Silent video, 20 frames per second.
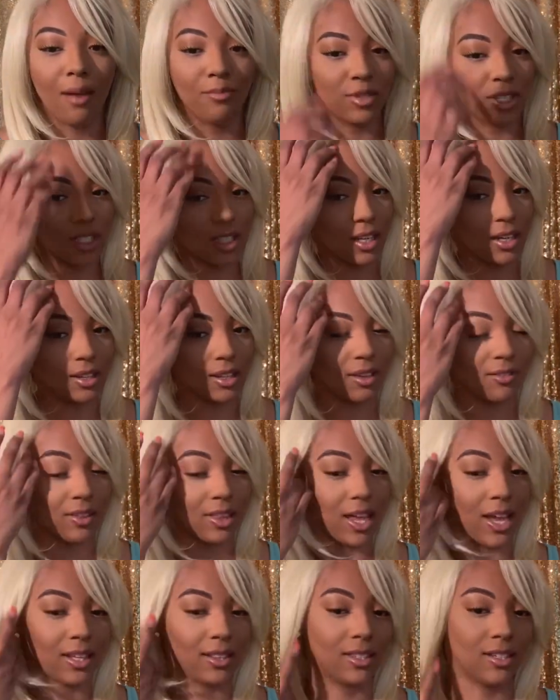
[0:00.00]
just gonna leave it
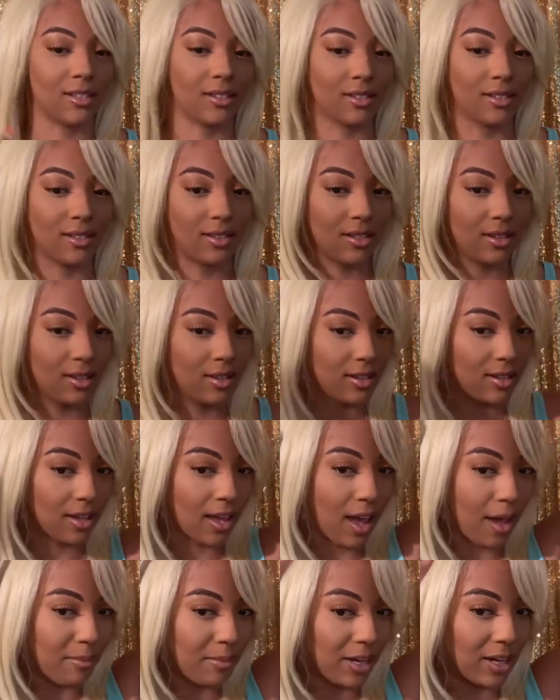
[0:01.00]
like this.
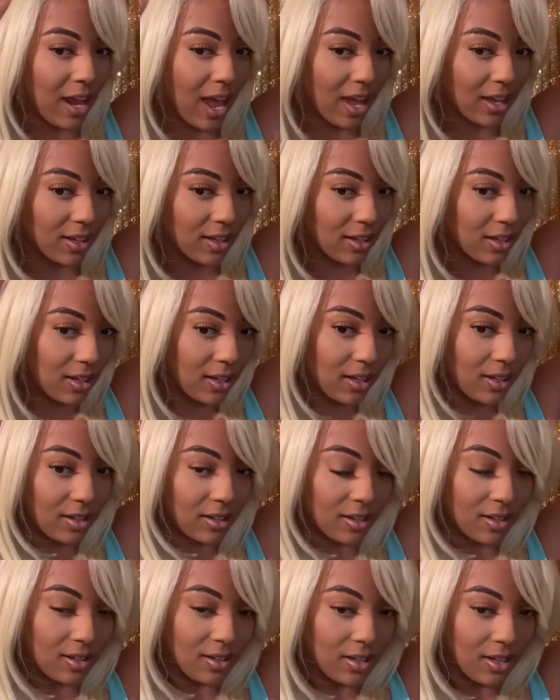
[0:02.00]
I mean, I
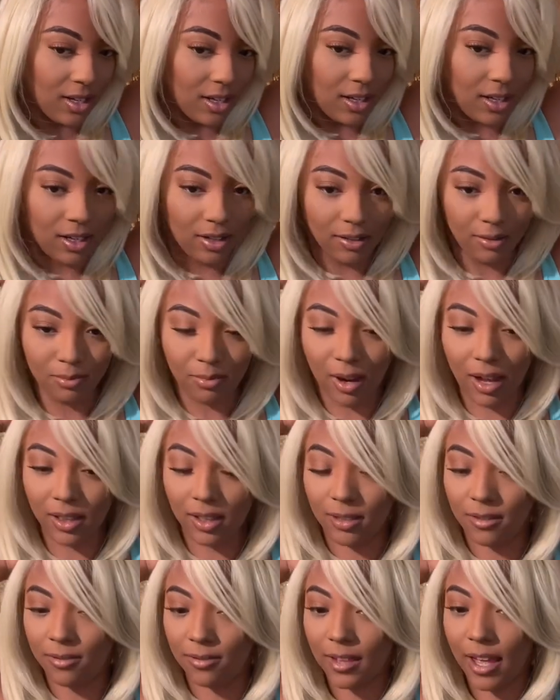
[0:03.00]
could
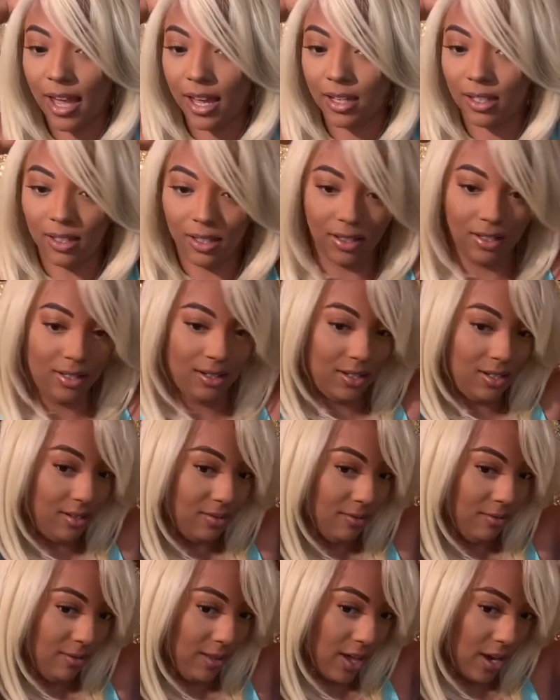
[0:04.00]
probably flat
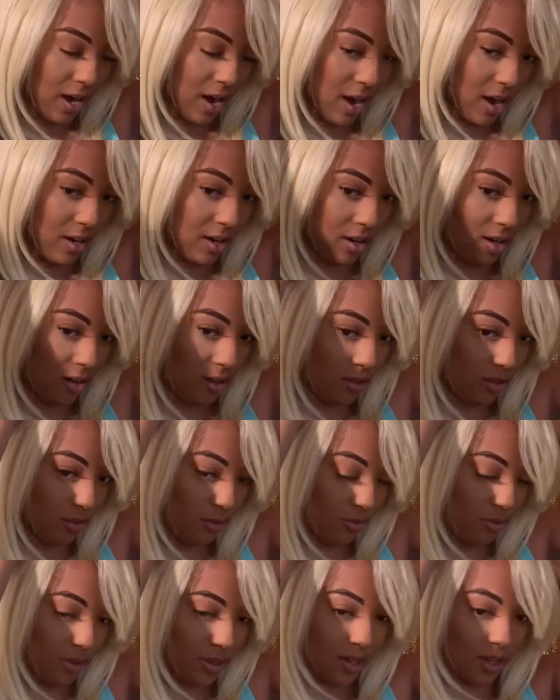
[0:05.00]
iron it a
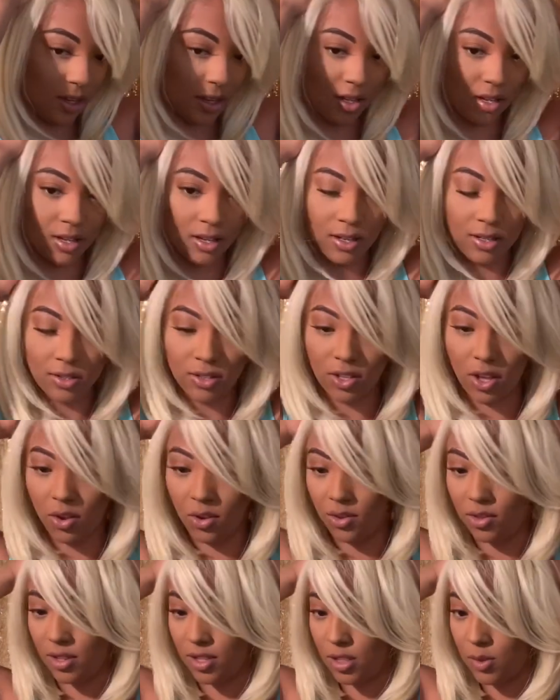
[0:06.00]
little bit
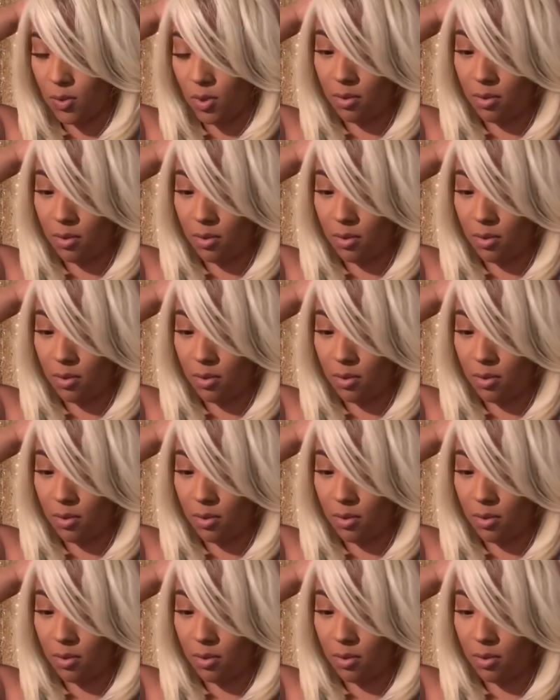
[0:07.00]
so this